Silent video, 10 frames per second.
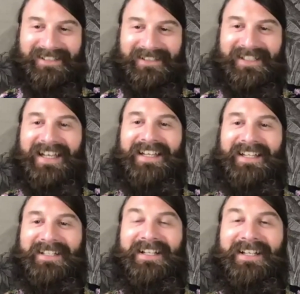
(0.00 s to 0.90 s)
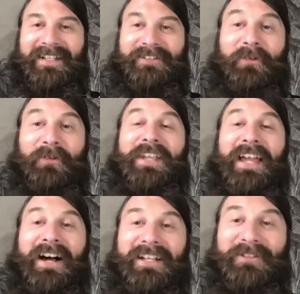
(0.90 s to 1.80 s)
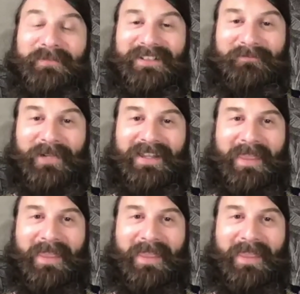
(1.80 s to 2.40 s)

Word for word: Yeah, yeah. yeah and yeah. Uh, but so, let me let I guess,